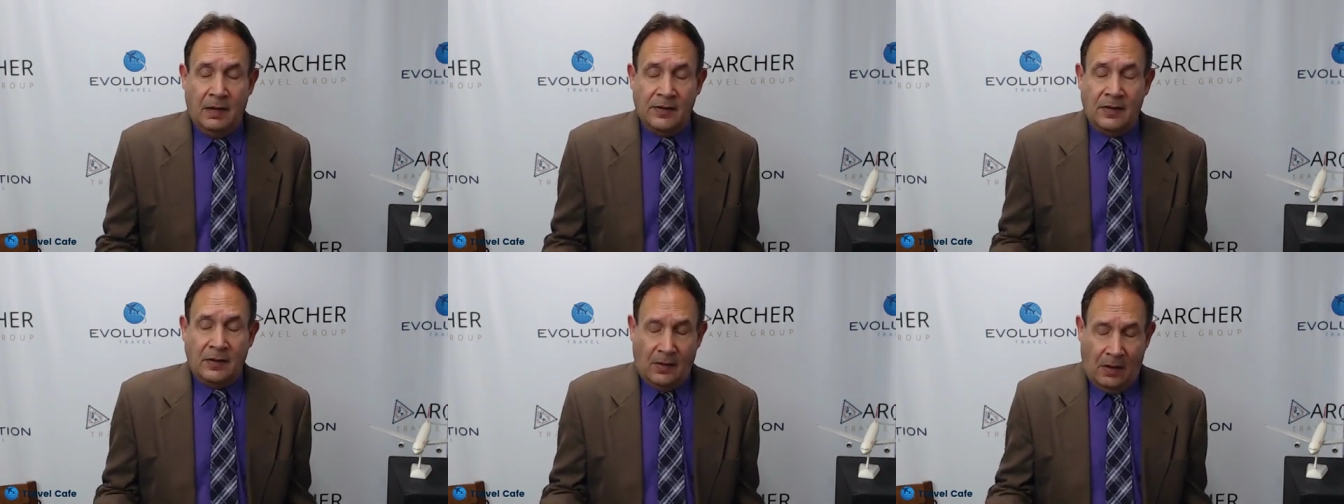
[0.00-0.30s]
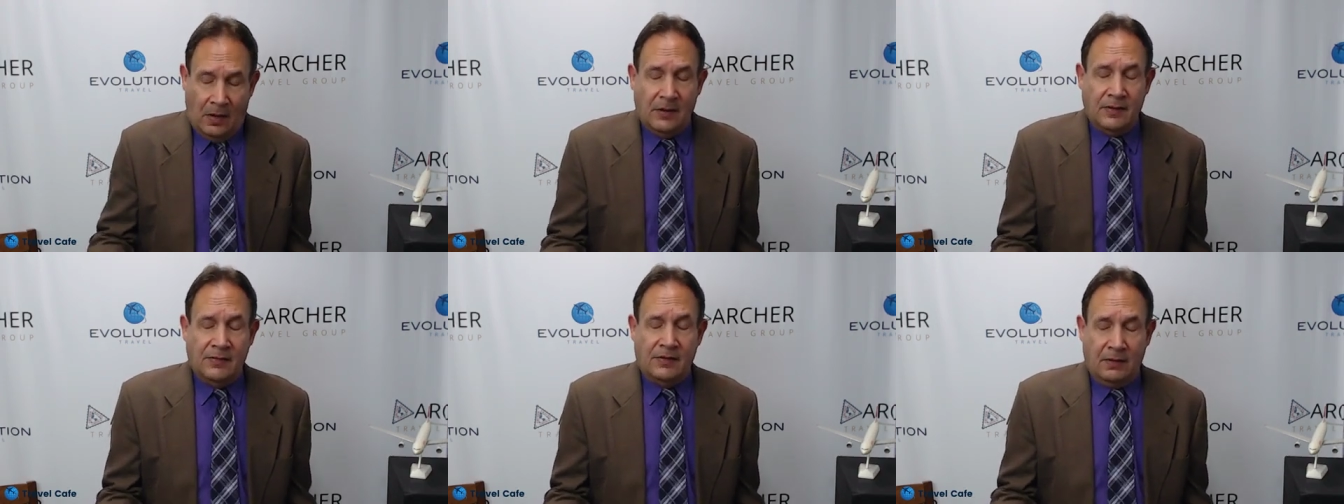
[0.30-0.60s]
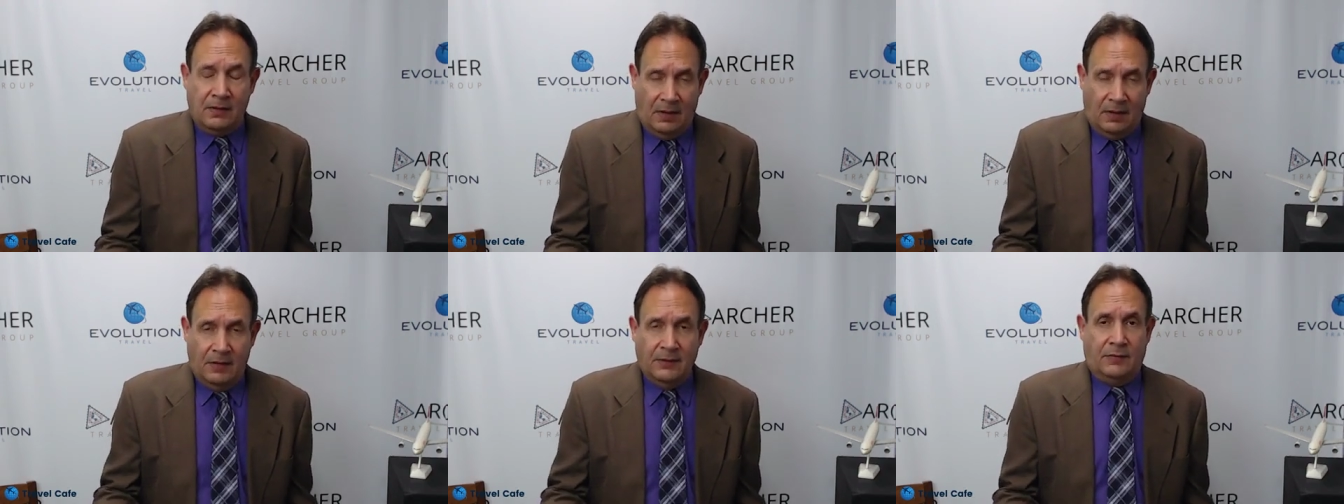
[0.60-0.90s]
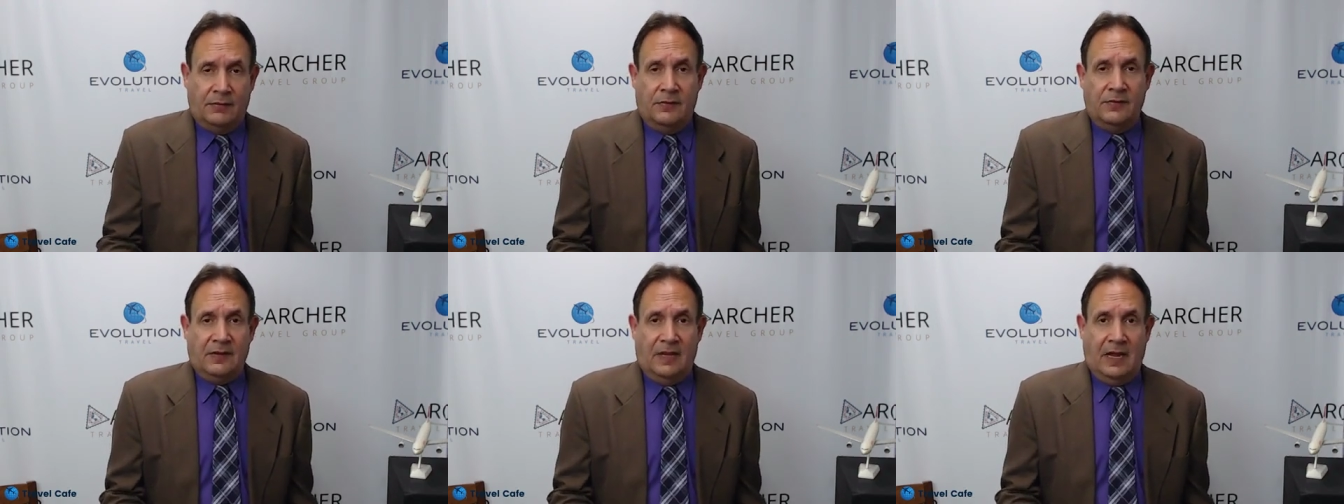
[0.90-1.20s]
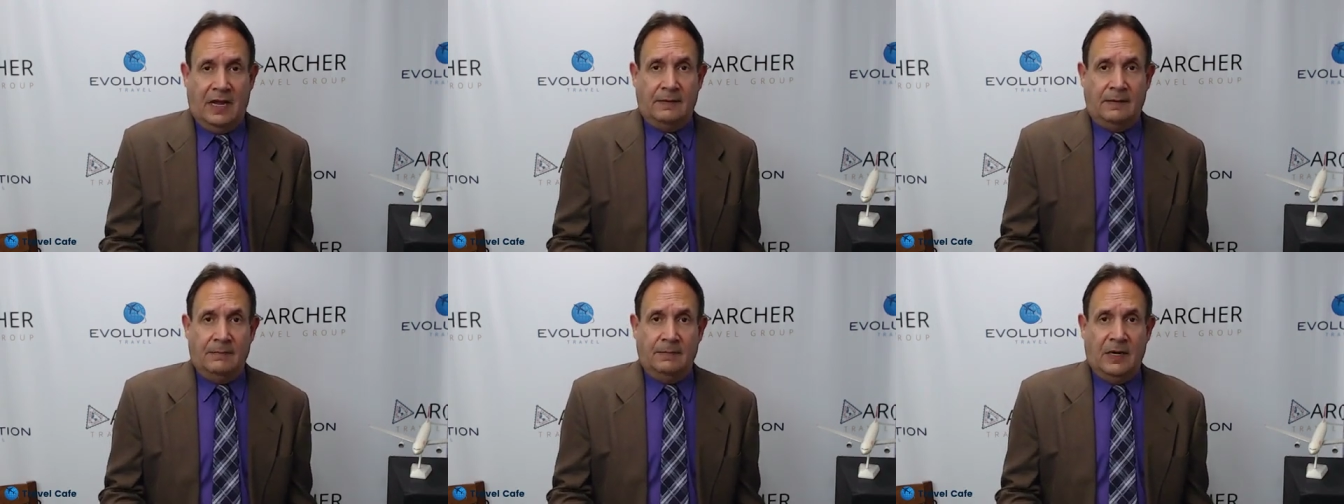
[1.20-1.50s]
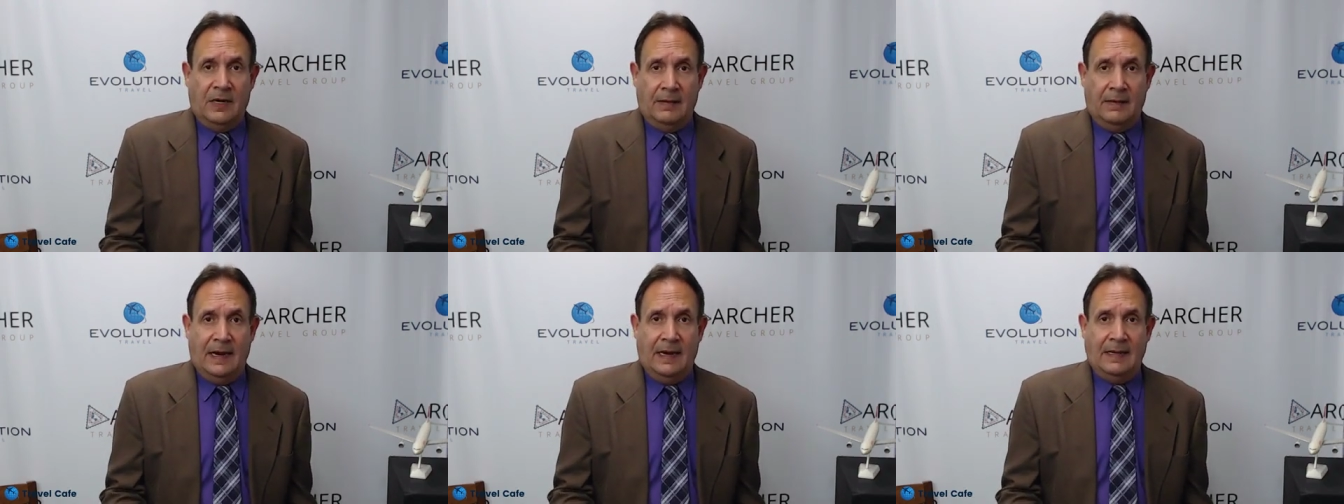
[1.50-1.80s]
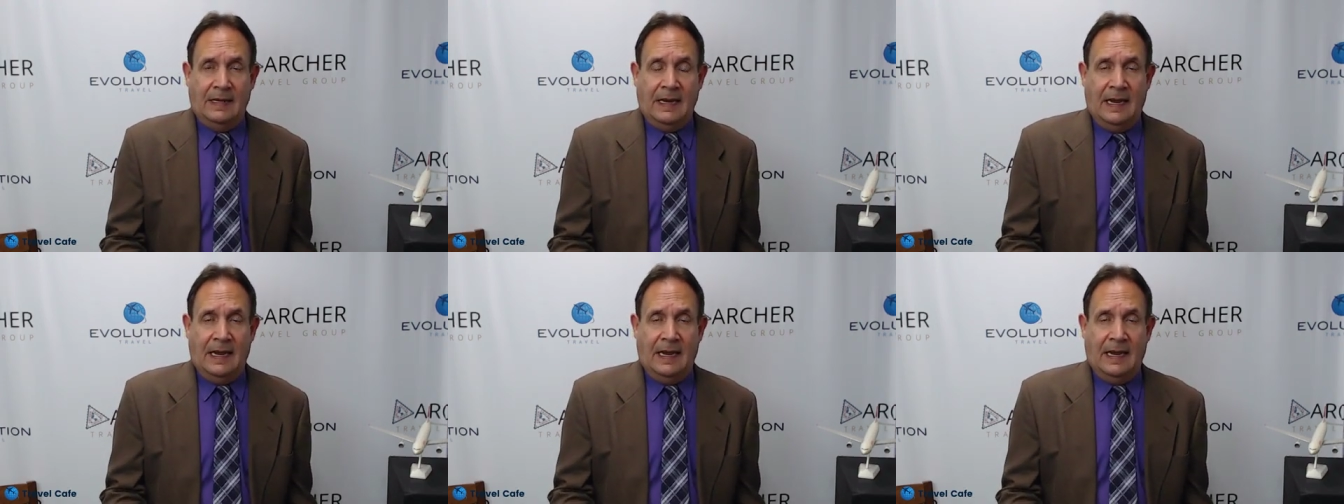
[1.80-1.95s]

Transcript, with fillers: Call, call the cruise line, all right?